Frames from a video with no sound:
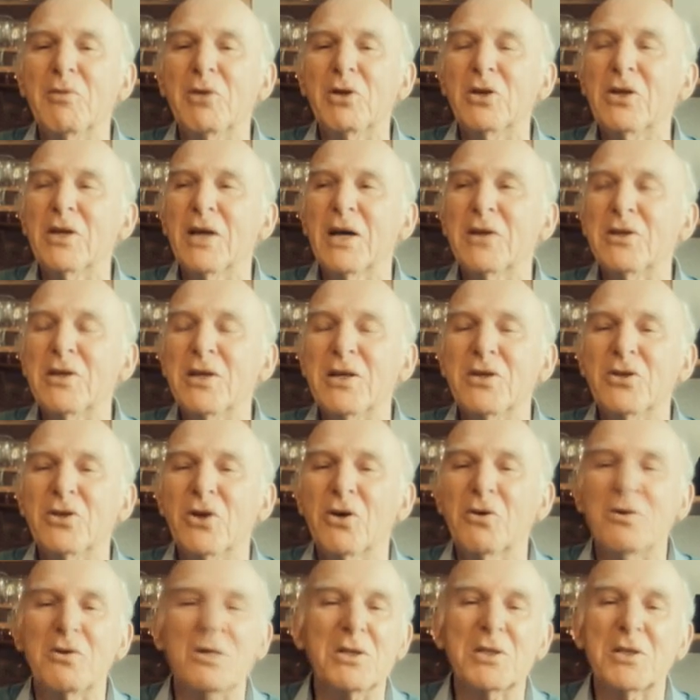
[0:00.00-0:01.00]
I mean, Nadine
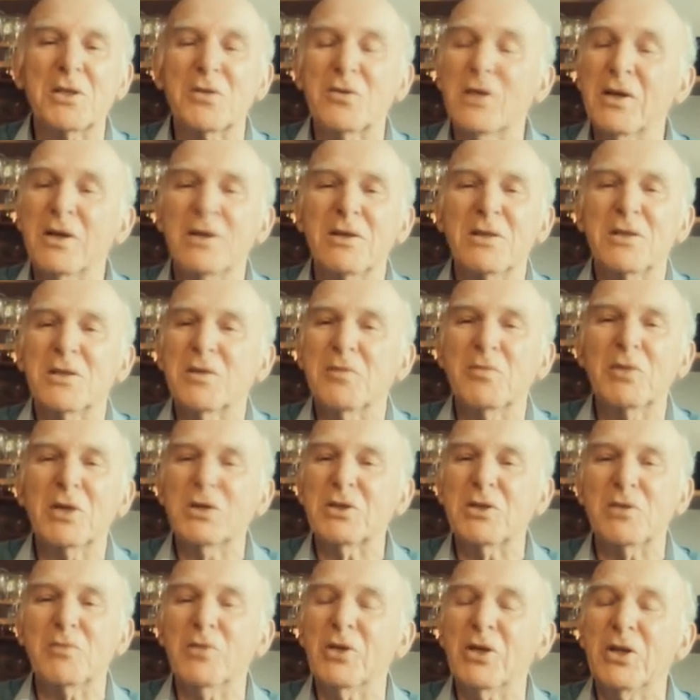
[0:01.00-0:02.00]
Dorris, I think, is a
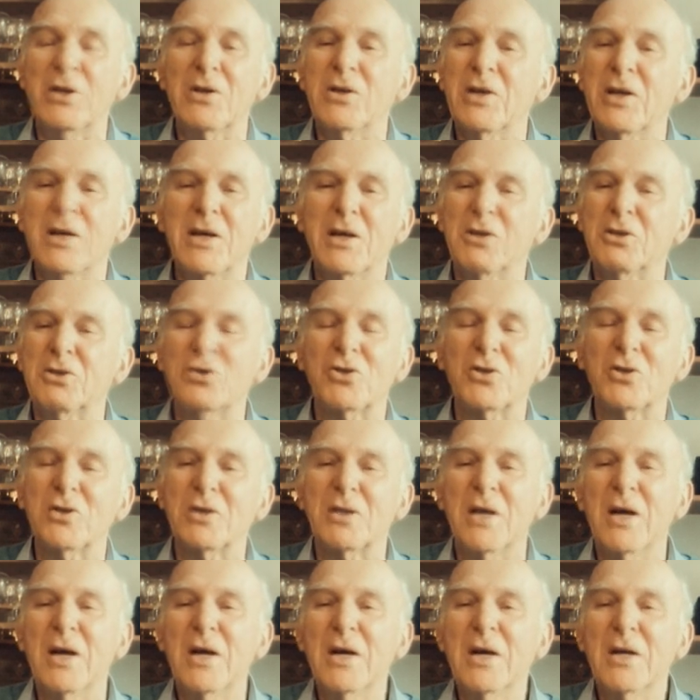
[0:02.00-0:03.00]
multi-billionaire.
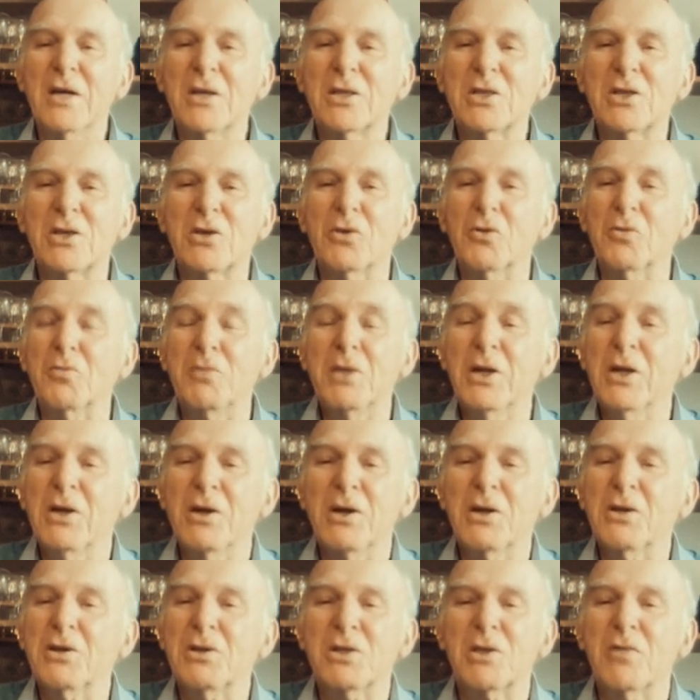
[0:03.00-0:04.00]
She sold
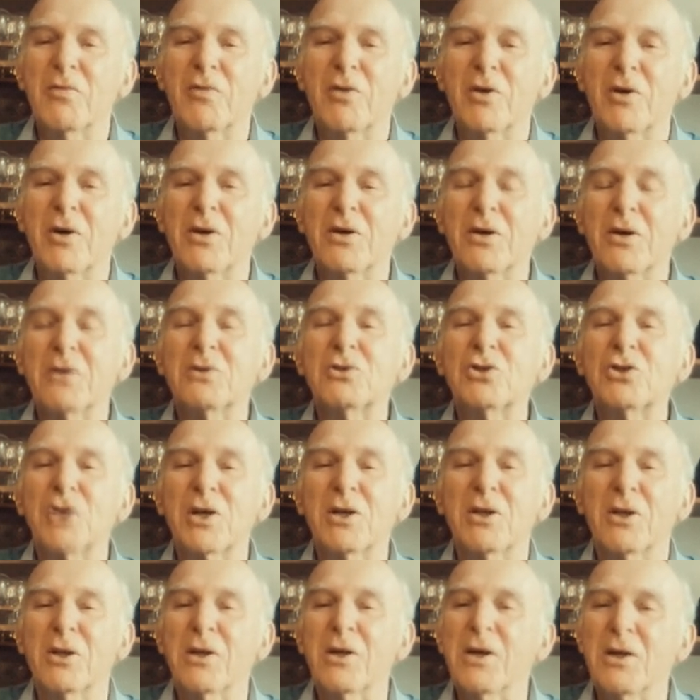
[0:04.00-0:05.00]
millions of
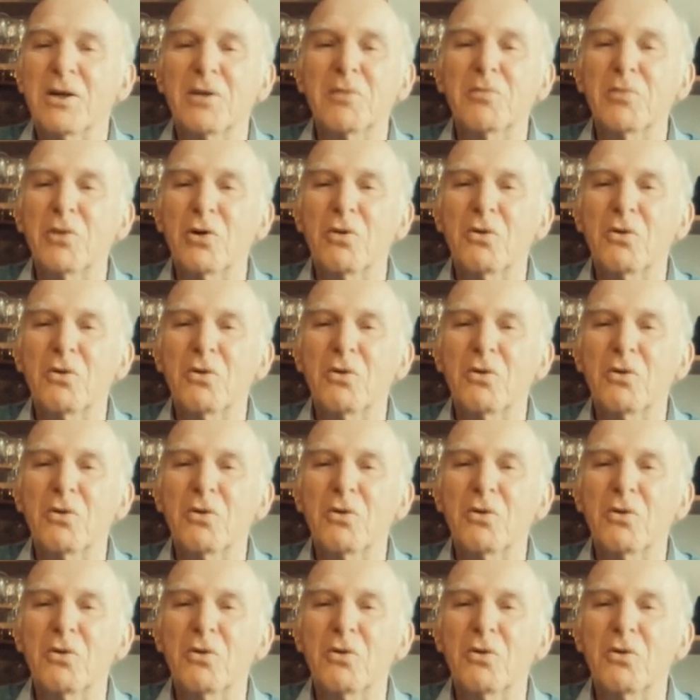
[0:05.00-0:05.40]
chick lit